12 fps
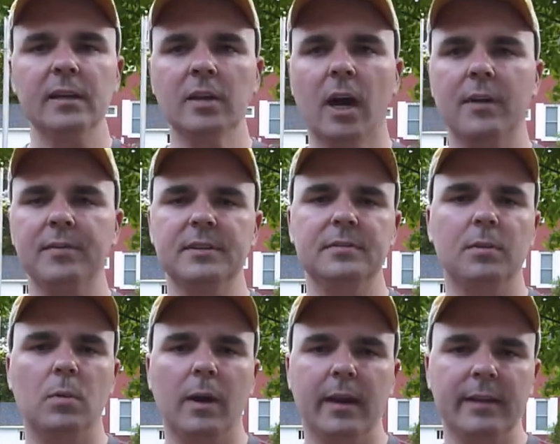Coffees of
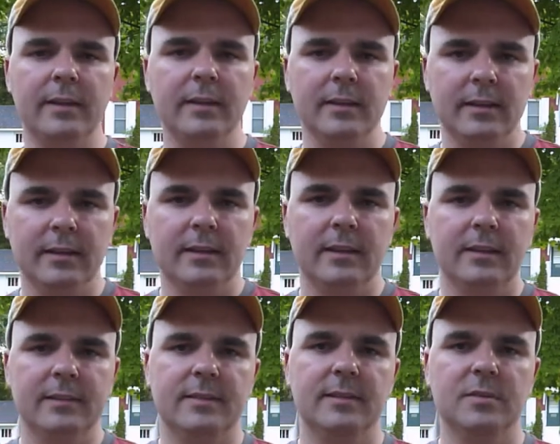Hawaii
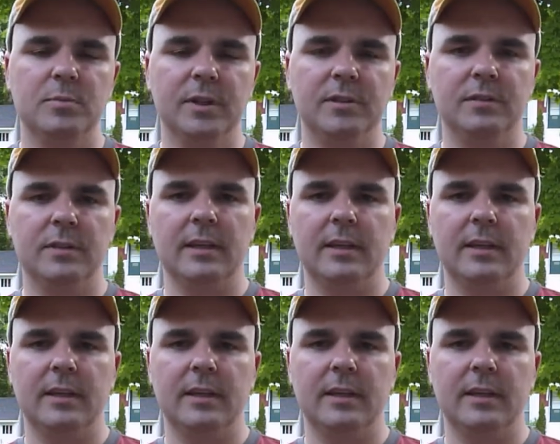is this month's